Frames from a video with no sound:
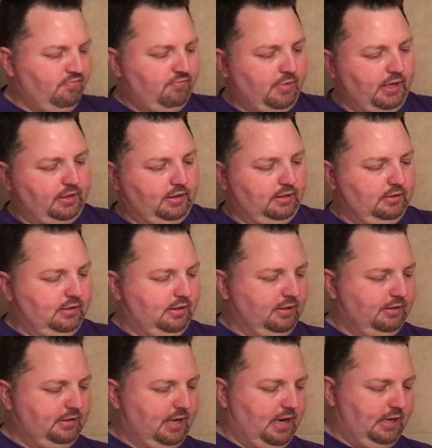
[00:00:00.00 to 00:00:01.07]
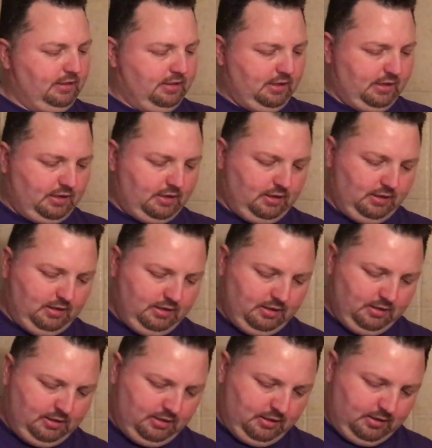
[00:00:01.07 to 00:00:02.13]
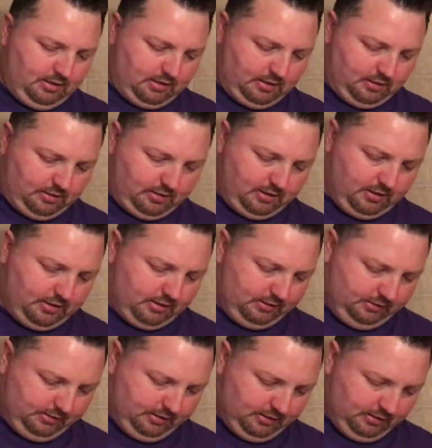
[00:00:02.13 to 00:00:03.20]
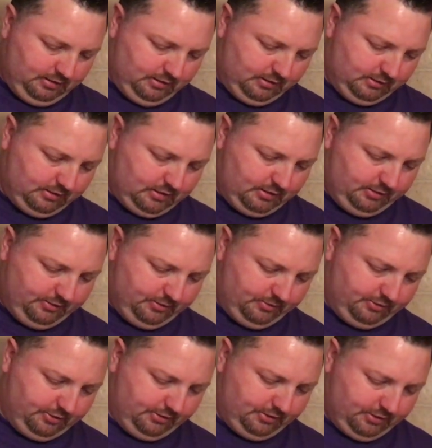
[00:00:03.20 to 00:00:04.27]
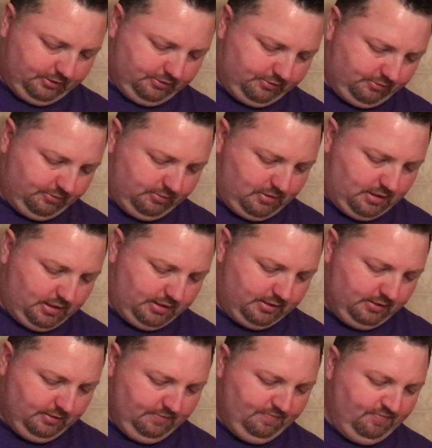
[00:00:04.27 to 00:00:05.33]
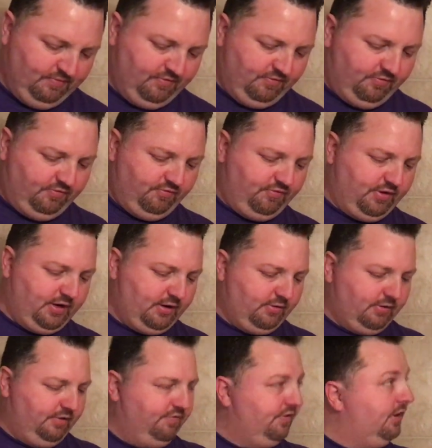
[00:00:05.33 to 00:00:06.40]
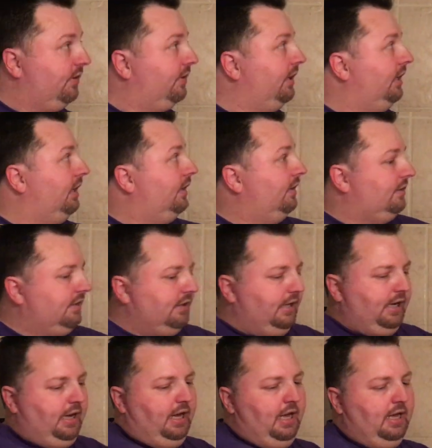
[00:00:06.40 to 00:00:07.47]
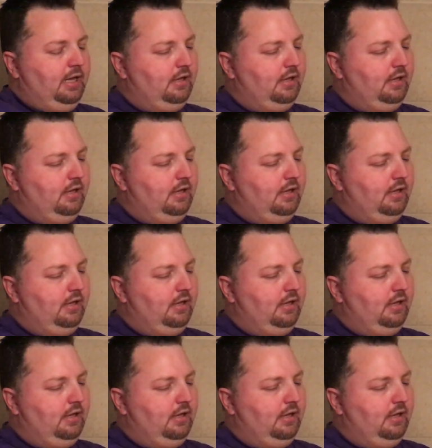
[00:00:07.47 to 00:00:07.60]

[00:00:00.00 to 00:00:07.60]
Back into the side there. And this is also just going to screw on very, very easily.